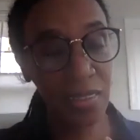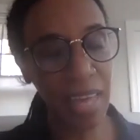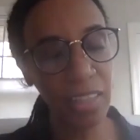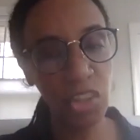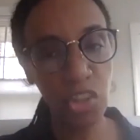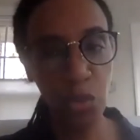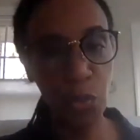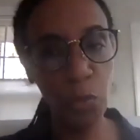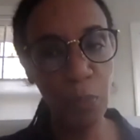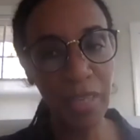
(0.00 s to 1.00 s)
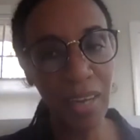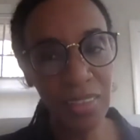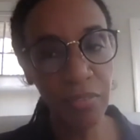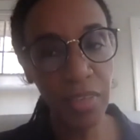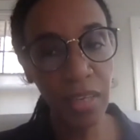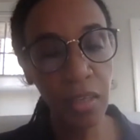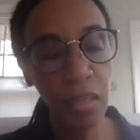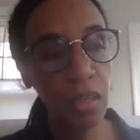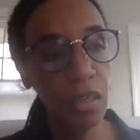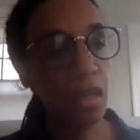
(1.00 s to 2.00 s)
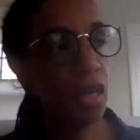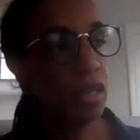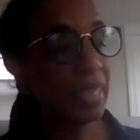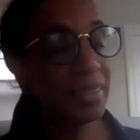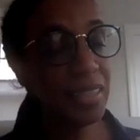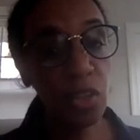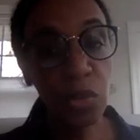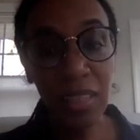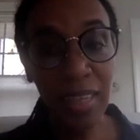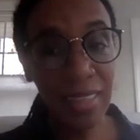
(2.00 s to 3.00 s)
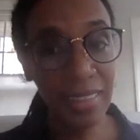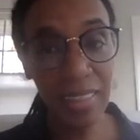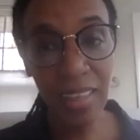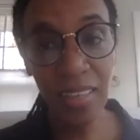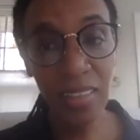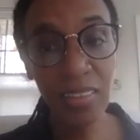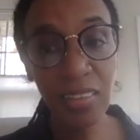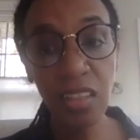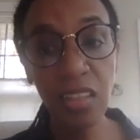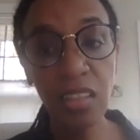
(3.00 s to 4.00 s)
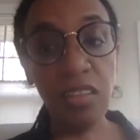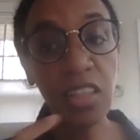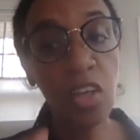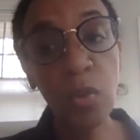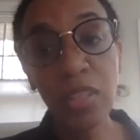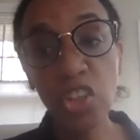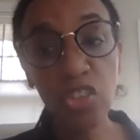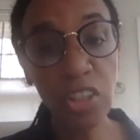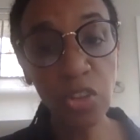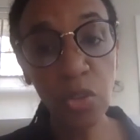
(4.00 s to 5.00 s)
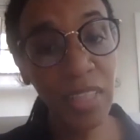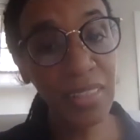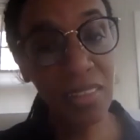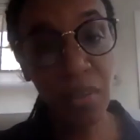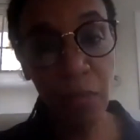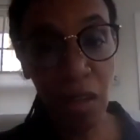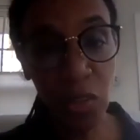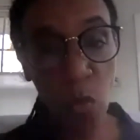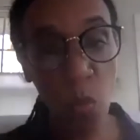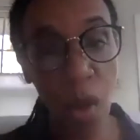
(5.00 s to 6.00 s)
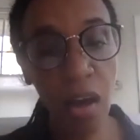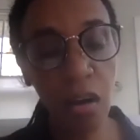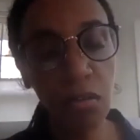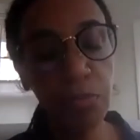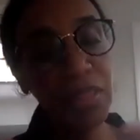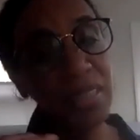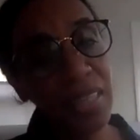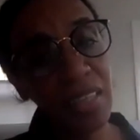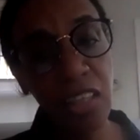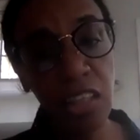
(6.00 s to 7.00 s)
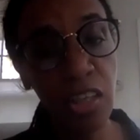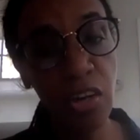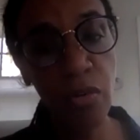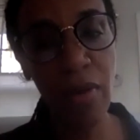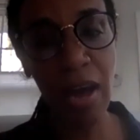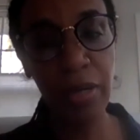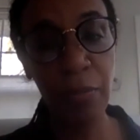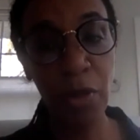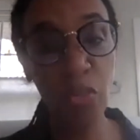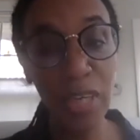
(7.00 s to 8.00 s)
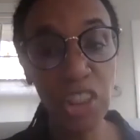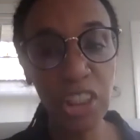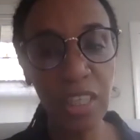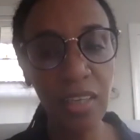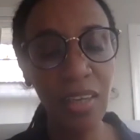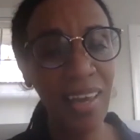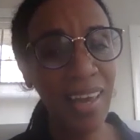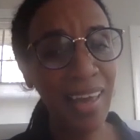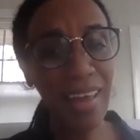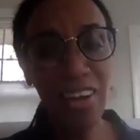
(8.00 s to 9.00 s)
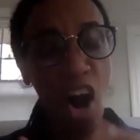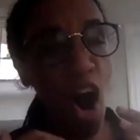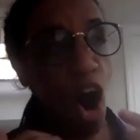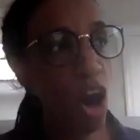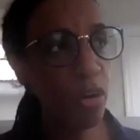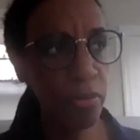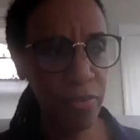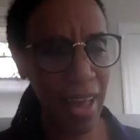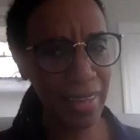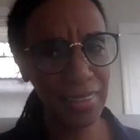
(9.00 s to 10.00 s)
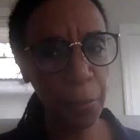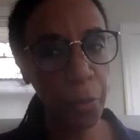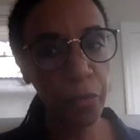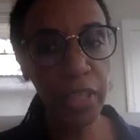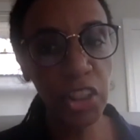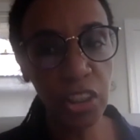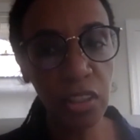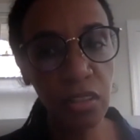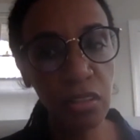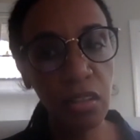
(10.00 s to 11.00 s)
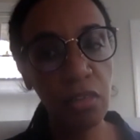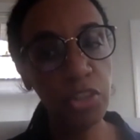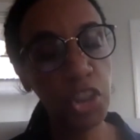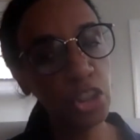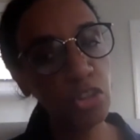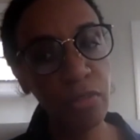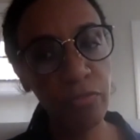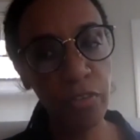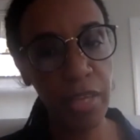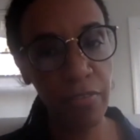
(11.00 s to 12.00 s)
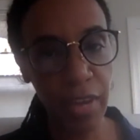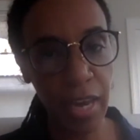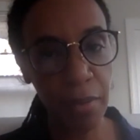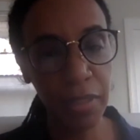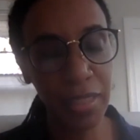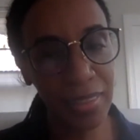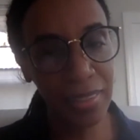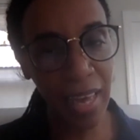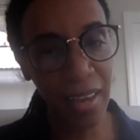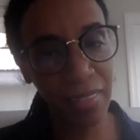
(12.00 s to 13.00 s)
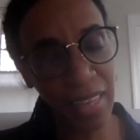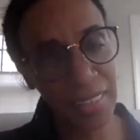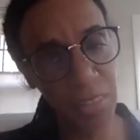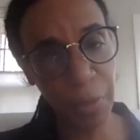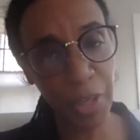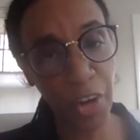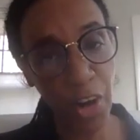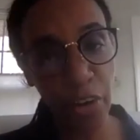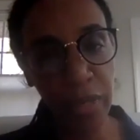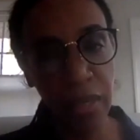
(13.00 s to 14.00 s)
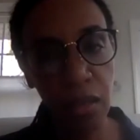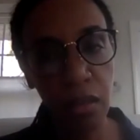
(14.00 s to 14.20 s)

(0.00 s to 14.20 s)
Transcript: that ensued because of it. Latinos and Latinas deal with structural racism as well, particularly around immigration and the horrifying separation of children from their families that's been occurring.